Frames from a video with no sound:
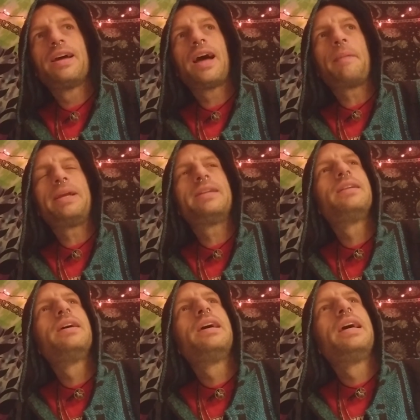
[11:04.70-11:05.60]
I mean,
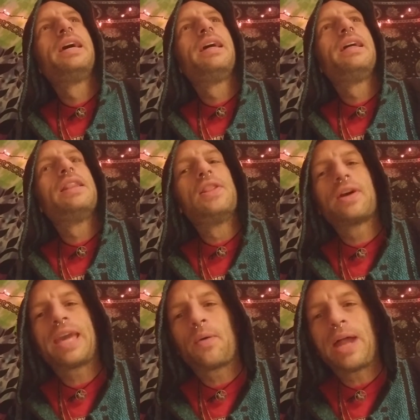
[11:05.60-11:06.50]

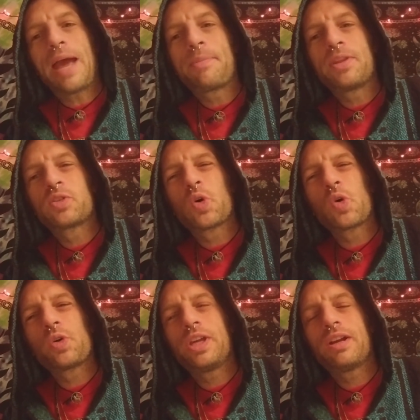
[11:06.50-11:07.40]
look at what happened this
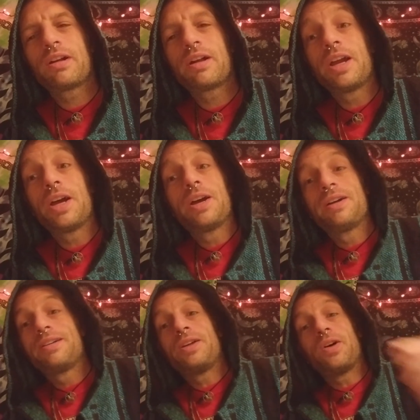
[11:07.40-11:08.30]
whole year.
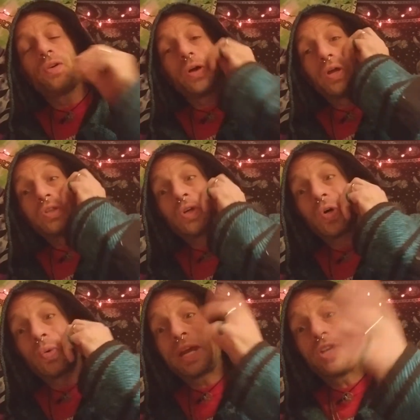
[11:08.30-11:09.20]
You know,
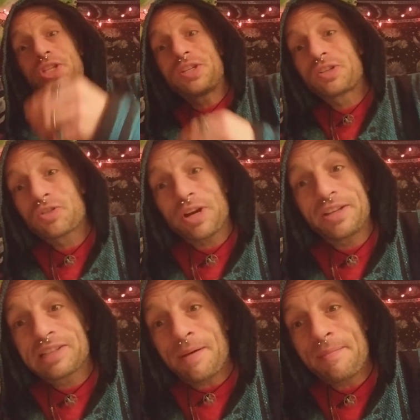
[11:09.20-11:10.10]
so we got Jesus
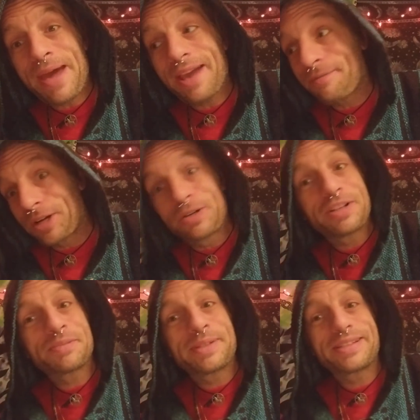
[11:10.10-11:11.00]
Christ coming back for
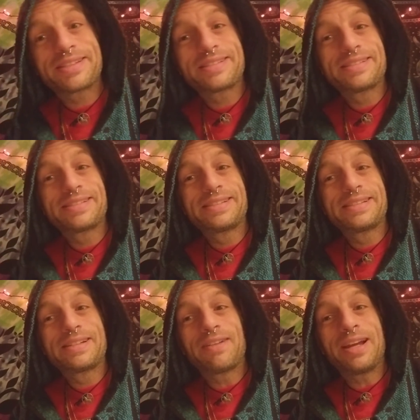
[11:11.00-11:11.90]
Christmas,
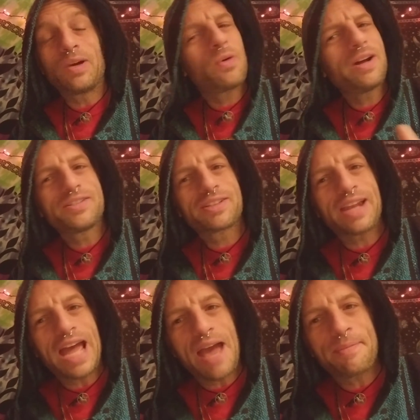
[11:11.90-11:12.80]
right? What else is
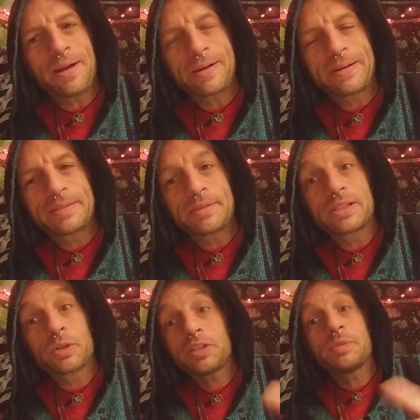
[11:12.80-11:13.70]
going to happen on Christmas?
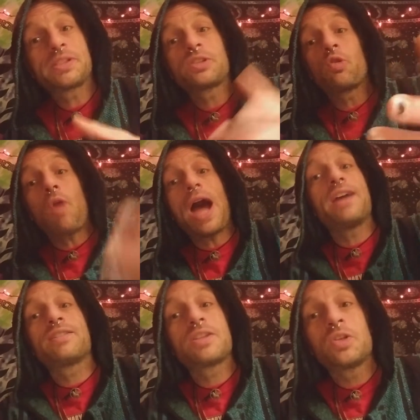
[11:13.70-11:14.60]
Christmas is the
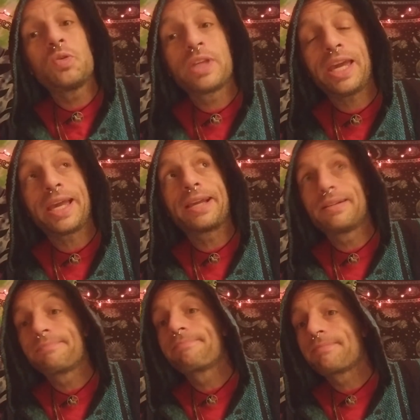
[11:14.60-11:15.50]
rise of the new king,
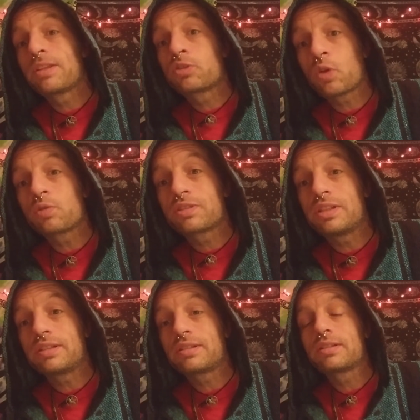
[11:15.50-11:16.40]
the
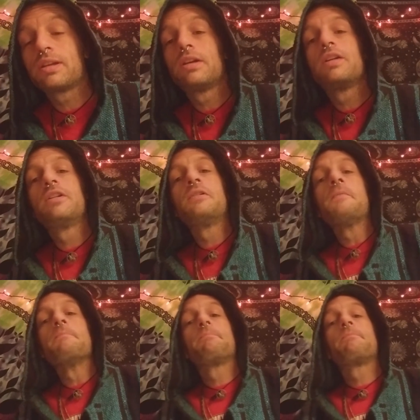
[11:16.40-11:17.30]
solstice,
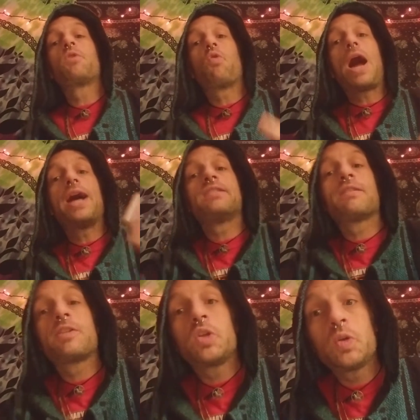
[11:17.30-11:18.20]
the rise
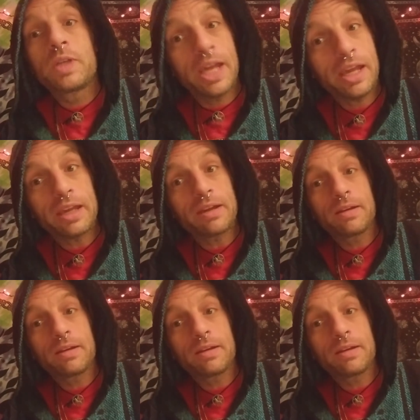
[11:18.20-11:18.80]
of the new king.